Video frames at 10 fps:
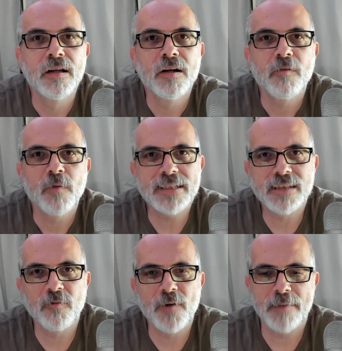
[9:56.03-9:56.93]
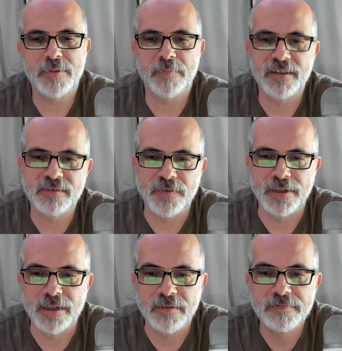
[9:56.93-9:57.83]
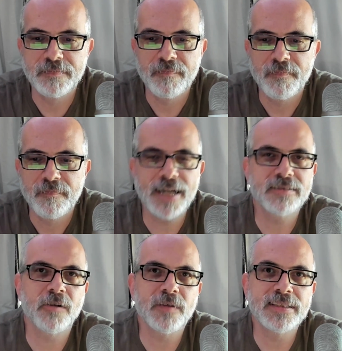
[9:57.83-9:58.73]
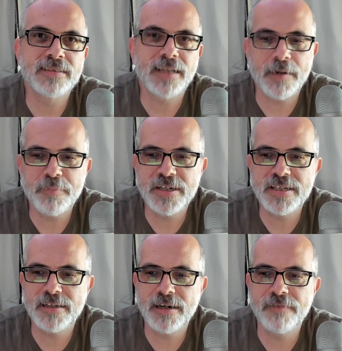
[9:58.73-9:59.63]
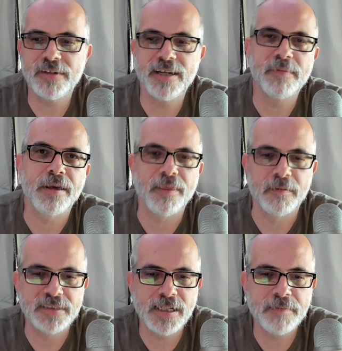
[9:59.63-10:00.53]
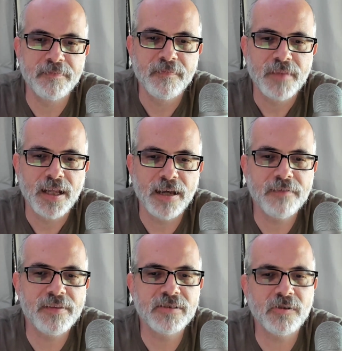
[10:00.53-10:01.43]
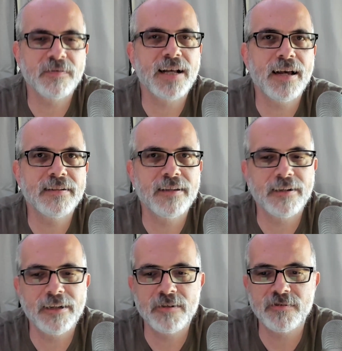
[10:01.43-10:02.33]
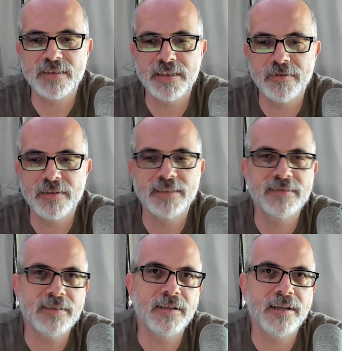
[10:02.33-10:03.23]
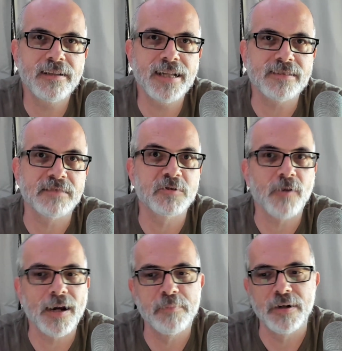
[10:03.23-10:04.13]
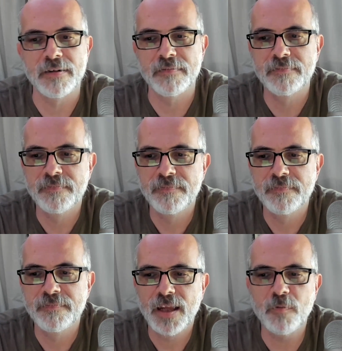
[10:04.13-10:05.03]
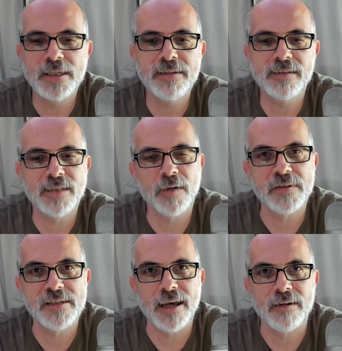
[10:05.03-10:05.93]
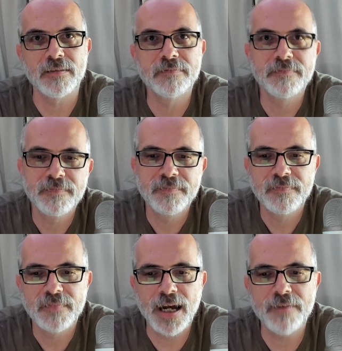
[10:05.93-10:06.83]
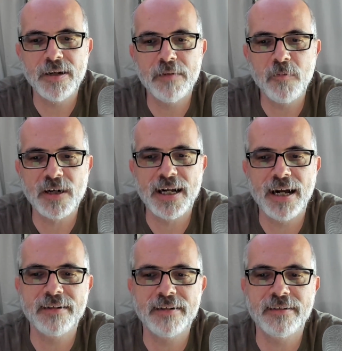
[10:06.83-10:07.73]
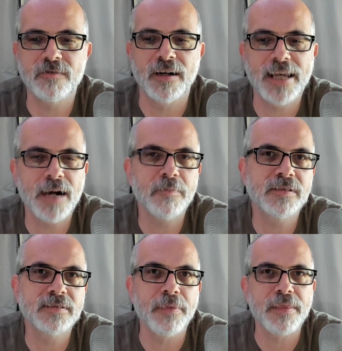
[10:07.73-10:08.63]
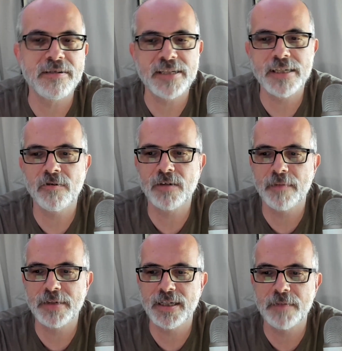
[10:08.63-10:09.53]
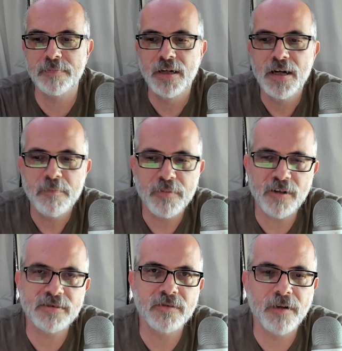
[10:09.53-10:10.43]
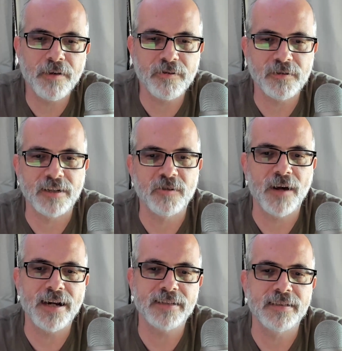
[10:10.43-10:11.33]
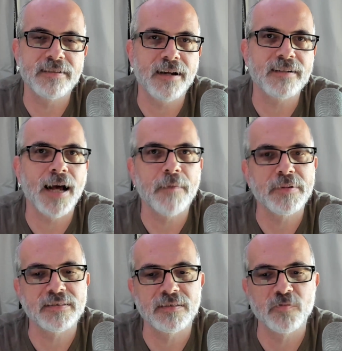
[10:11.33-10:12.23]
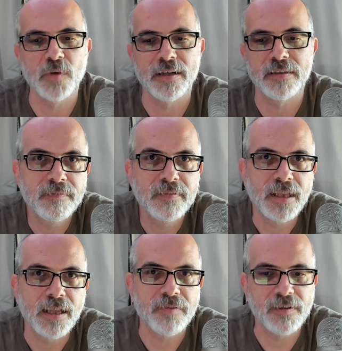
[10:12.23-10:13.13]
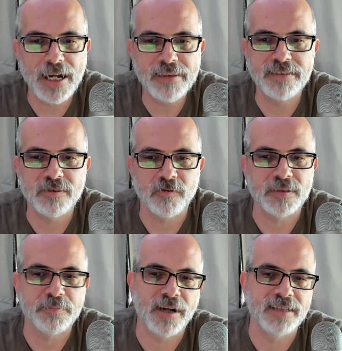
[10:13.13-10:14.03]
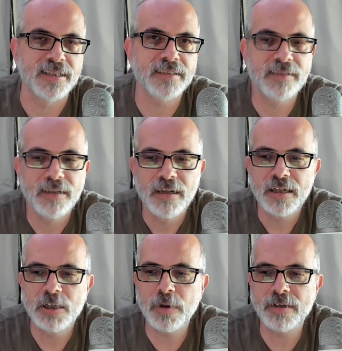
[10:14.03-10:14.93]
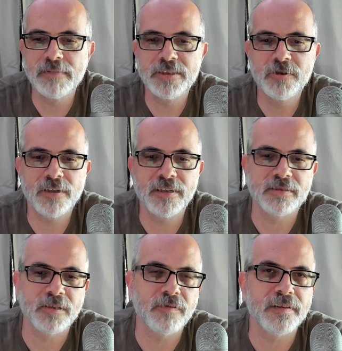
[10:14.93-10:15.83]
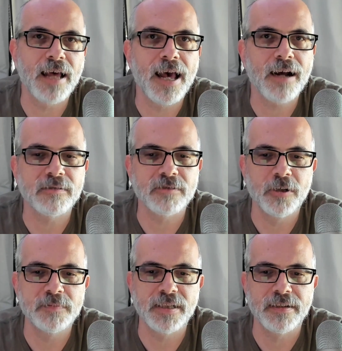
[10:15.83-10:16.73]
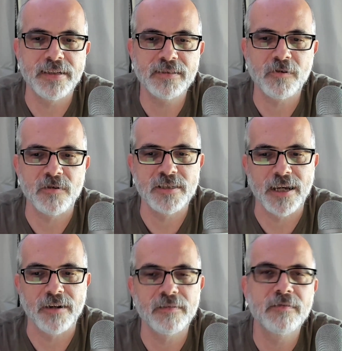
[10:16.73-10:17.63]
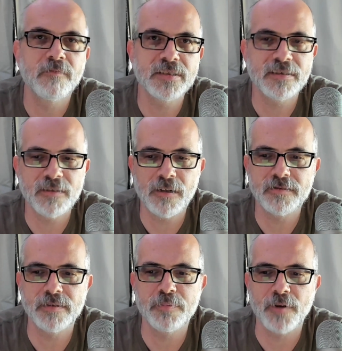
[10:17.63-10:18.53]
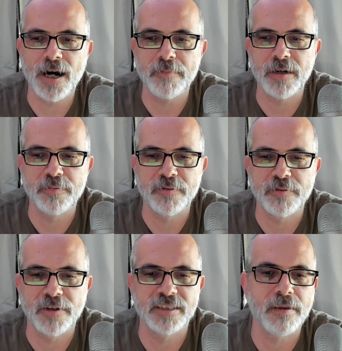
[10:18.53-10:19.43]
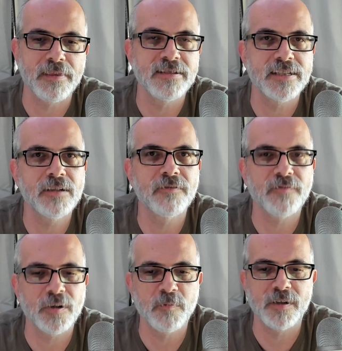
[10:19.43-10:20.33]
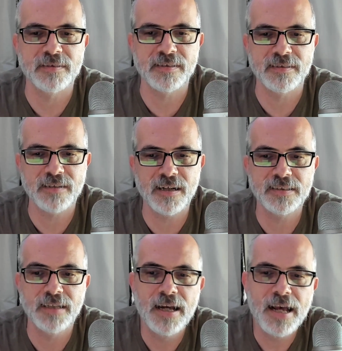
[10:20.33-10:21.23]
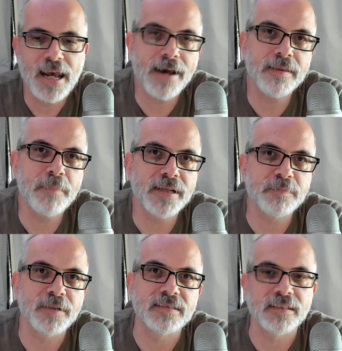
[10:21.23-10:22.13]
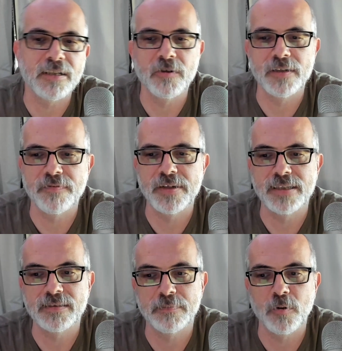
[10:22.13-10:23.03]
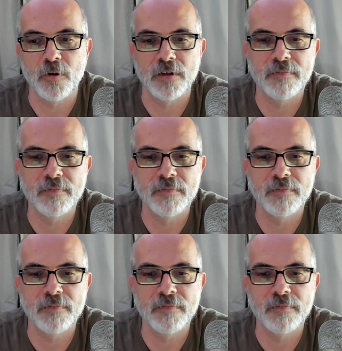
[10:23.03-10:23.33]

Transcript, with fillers: Well, that's going to wrap up this video. As always, I appreciate if you give me a thumbs up, and if this sort of content interests you, consider hitting that subscribe button. It really does help the channel. I've got more content around cameras and Thingino coming up, but also other electronics and tech topics as well. If you like these sorts of projects, you're welcome to join us over at the Hackers Homestead Discord channel, which is also the primary place where the Thingino firmware is discussed and the best place to go if you need support.